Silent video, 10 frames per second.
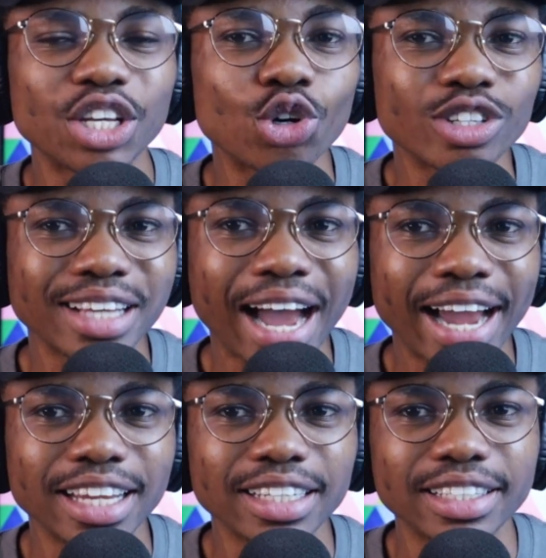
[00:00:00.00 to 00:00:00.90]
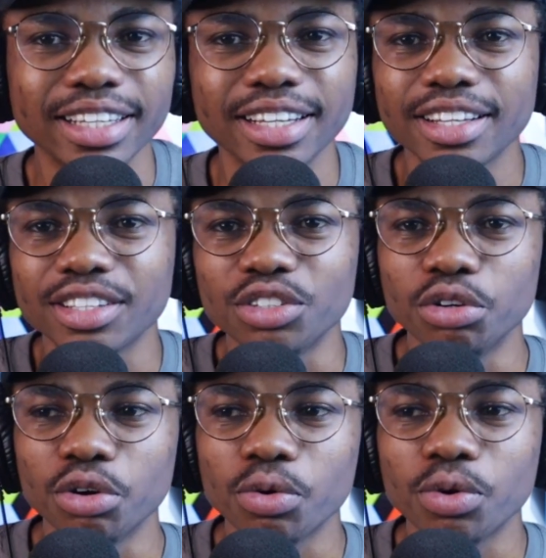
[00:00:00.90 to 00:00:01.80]
you're tired,
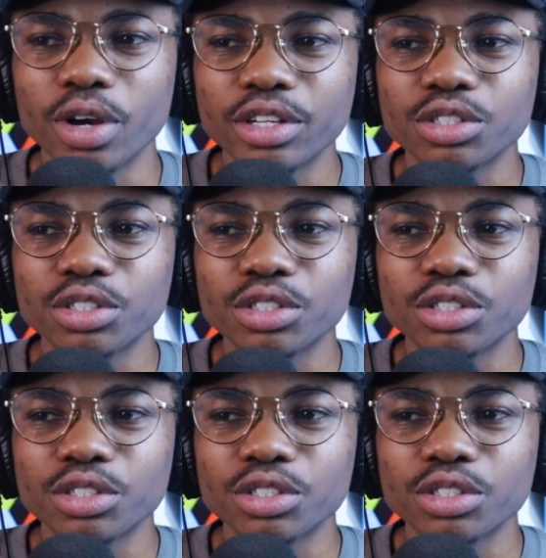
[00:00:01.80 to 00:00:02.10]
you know.